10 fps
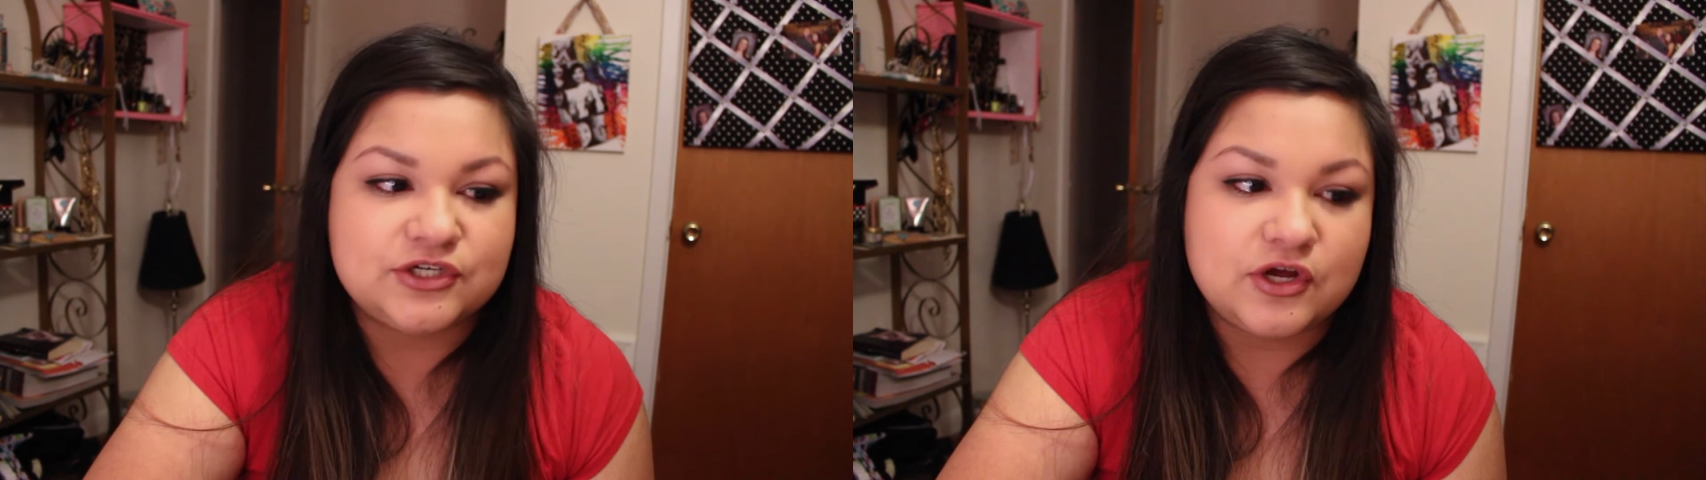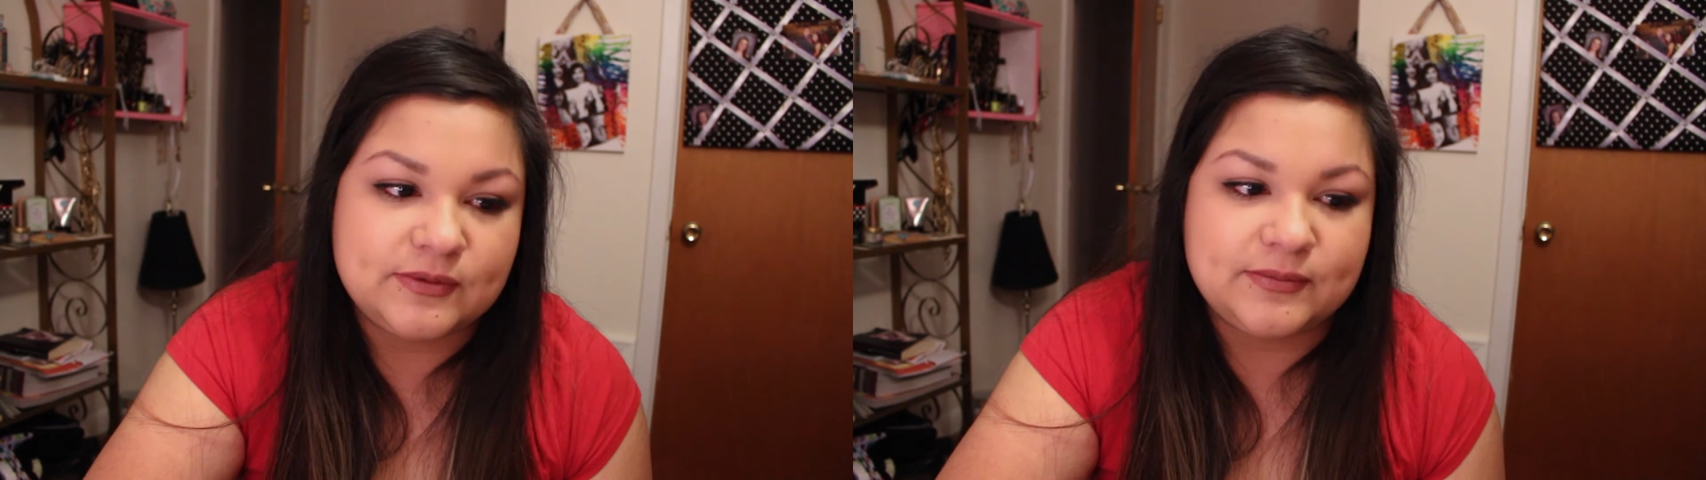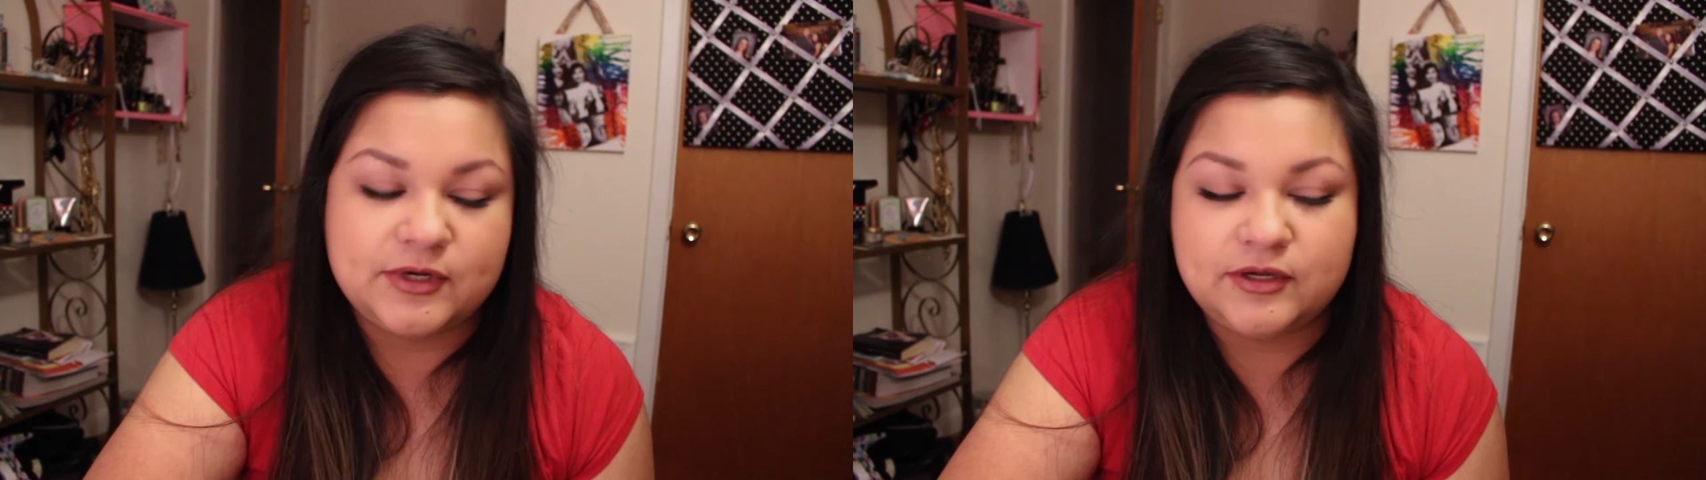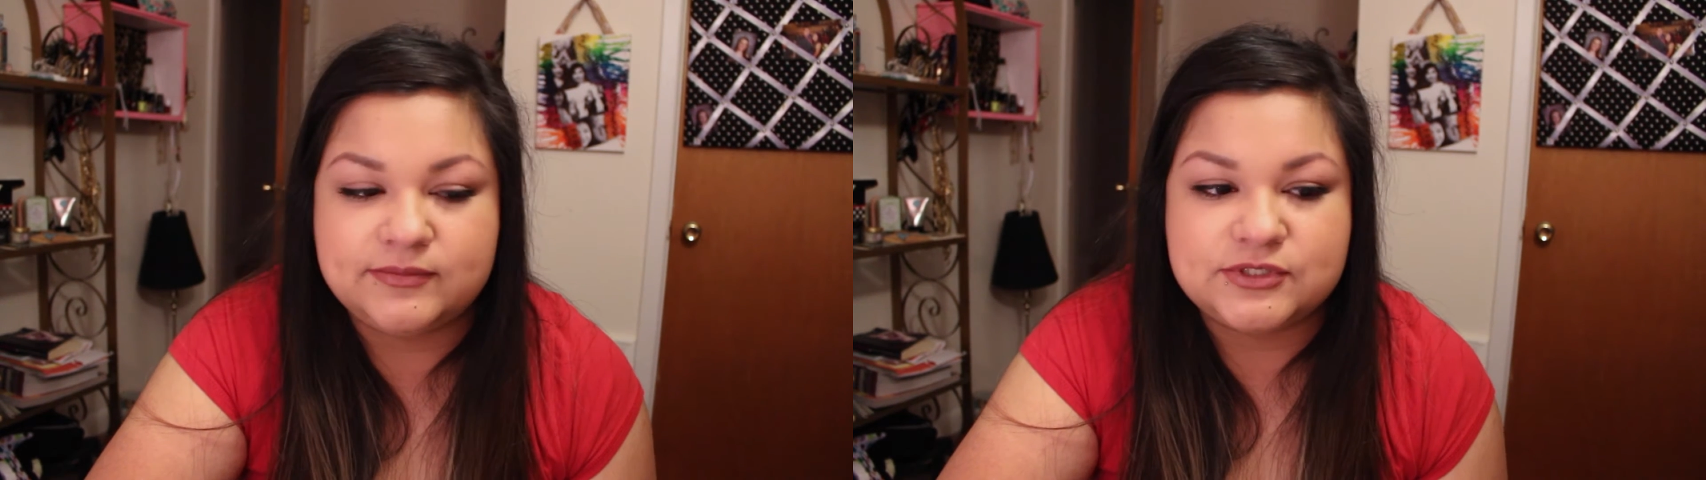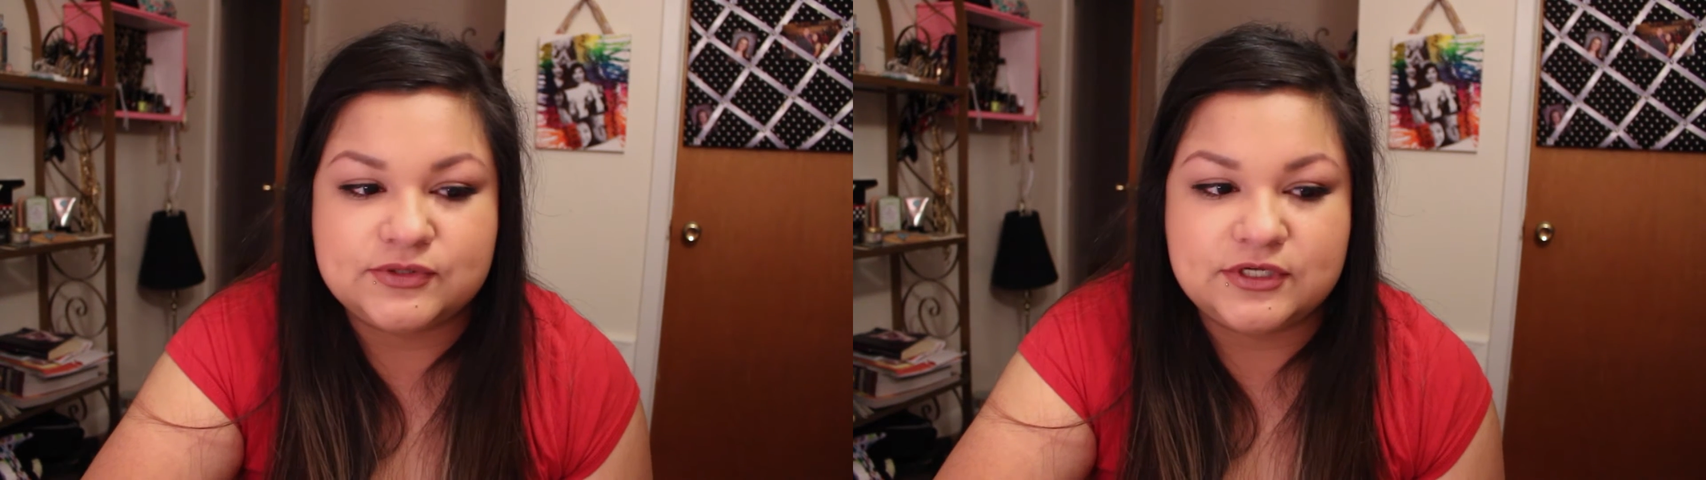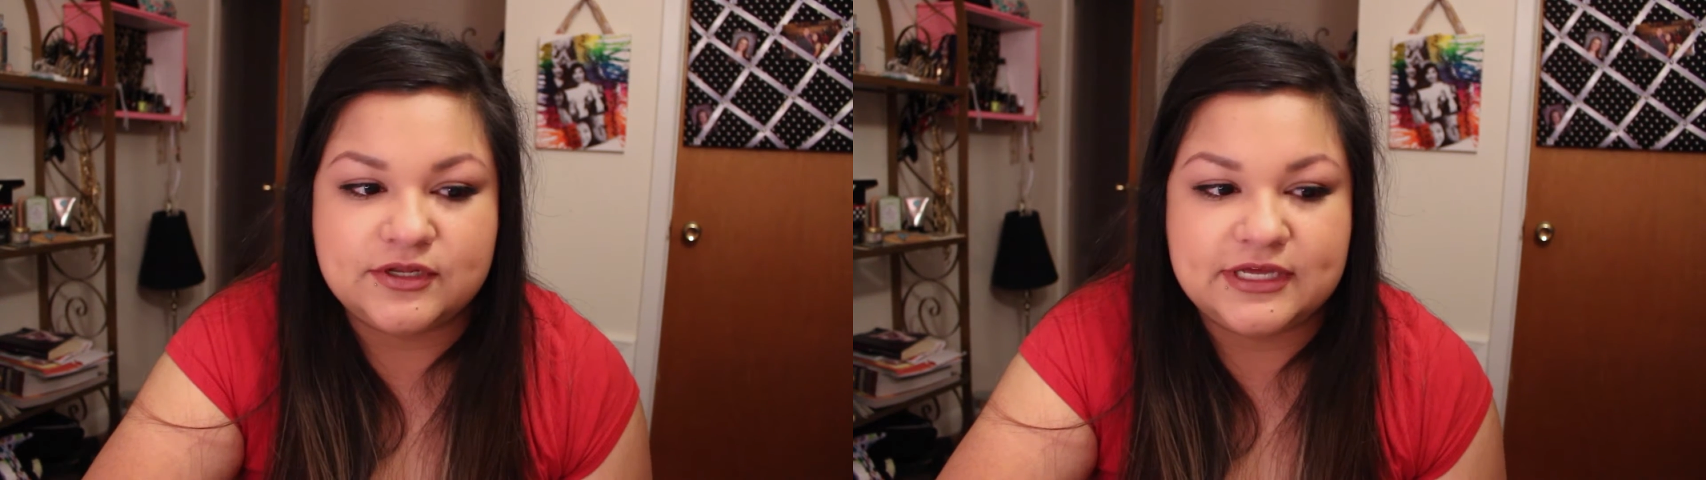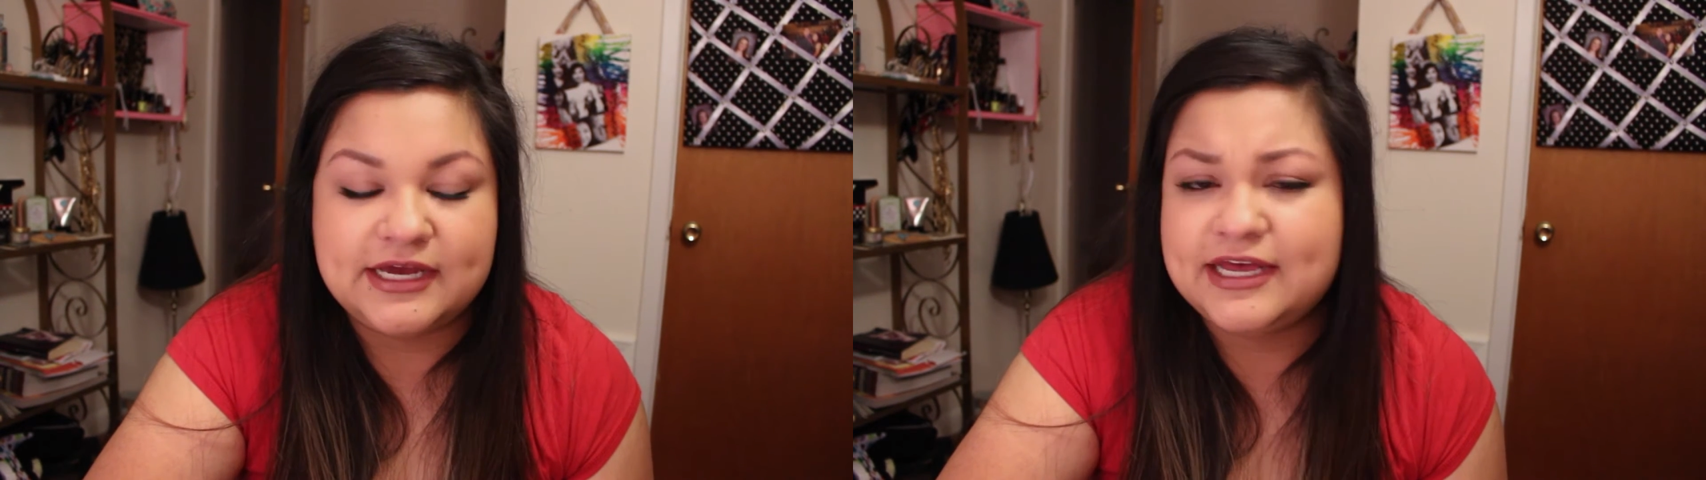called my mom, told all that.